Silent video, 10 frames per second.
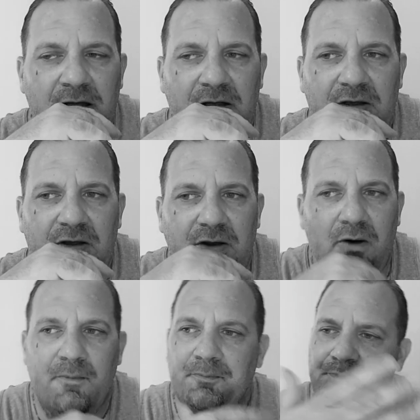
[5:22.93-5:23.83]

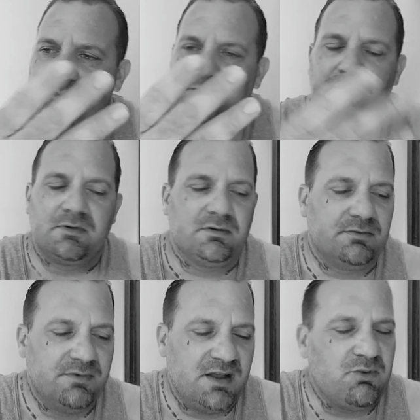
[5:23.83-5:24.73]

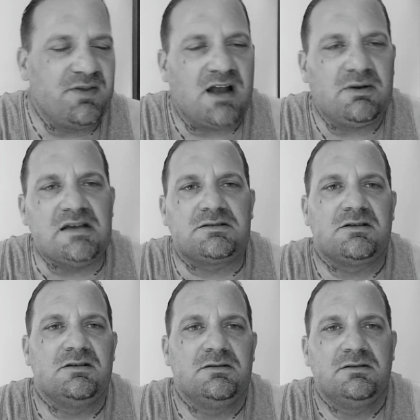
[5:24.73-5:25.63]
they run that risk. You
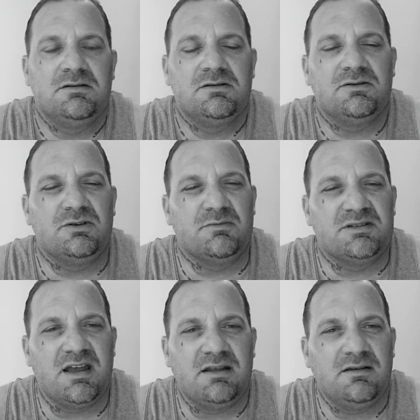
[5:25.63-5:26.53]
know what I'm
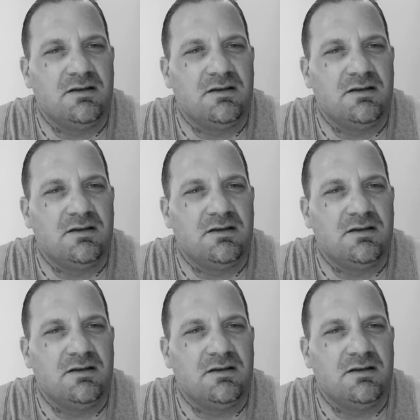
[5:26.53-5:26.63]
saying?